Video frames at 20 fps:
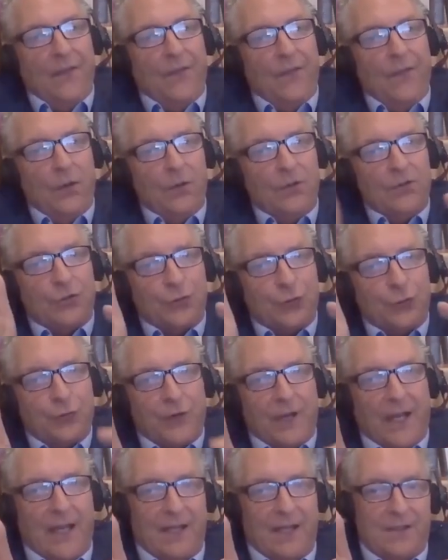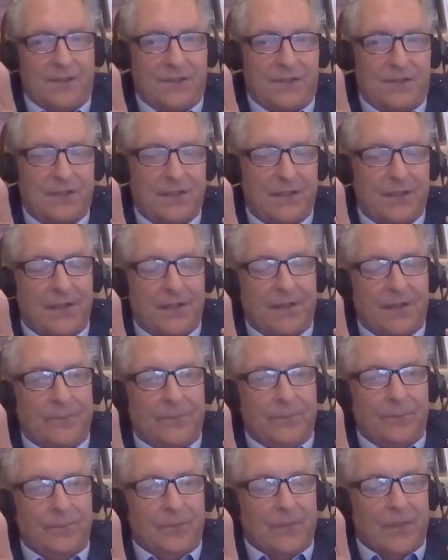those trends,
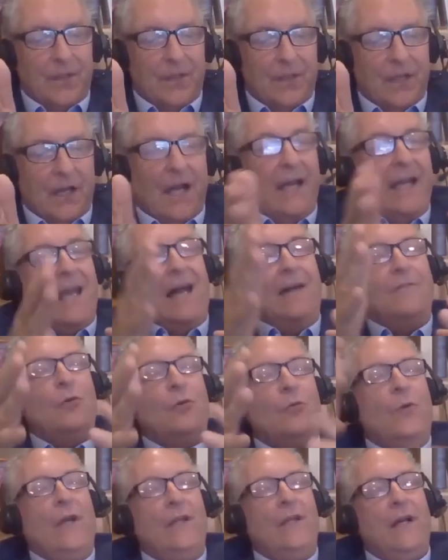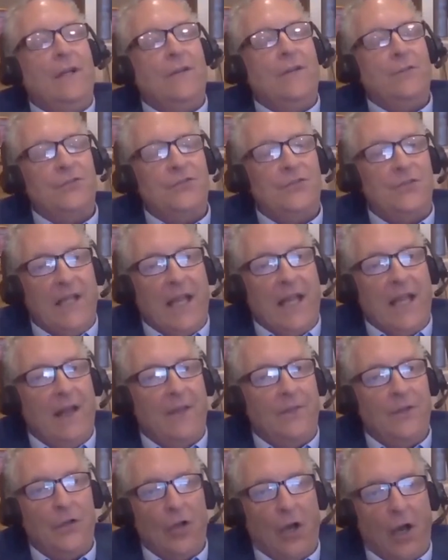I have a way to
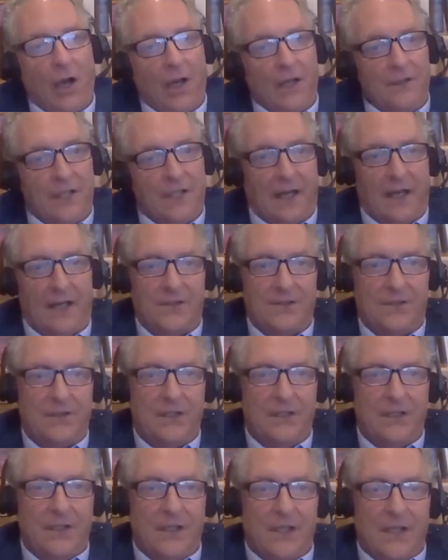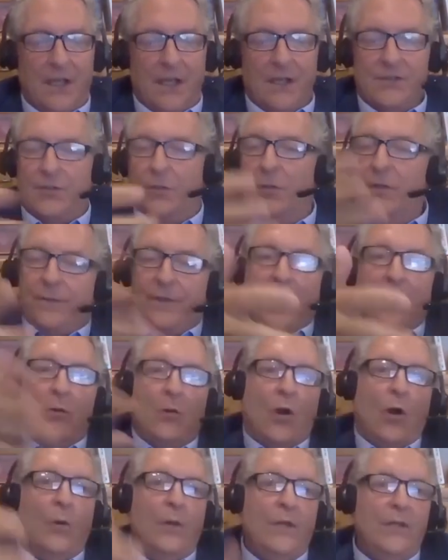understand the context. So if I
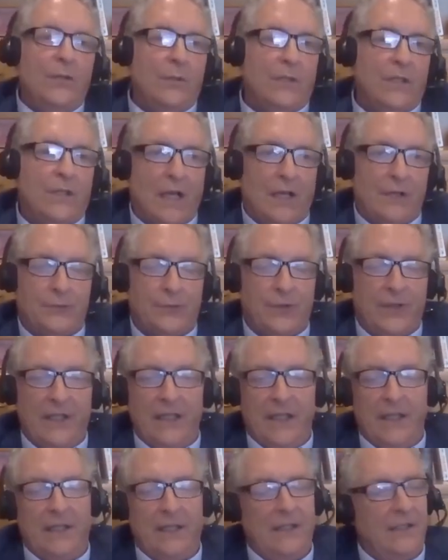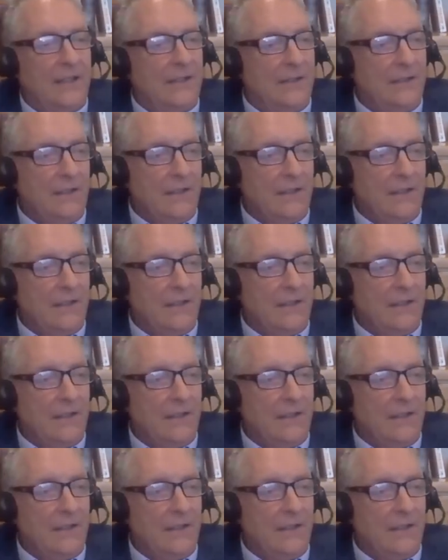go into a country in